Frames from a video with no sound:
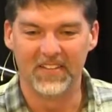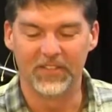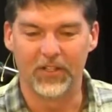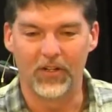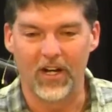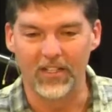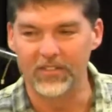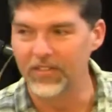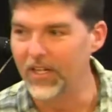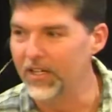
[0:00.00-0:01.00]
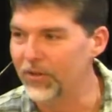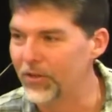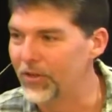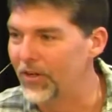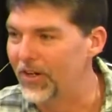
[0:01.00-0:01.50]
Is a Christ hanging
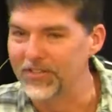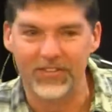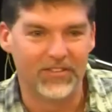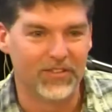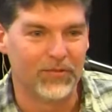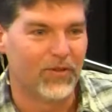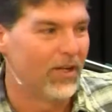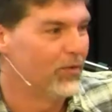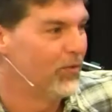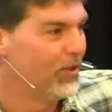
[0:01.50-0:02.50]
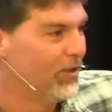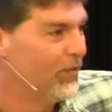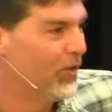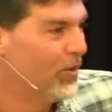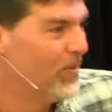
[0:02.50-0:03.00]
on a cross that says, Father,
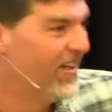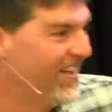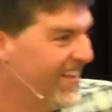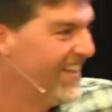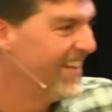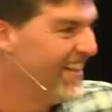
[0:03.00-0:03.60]
forgive them.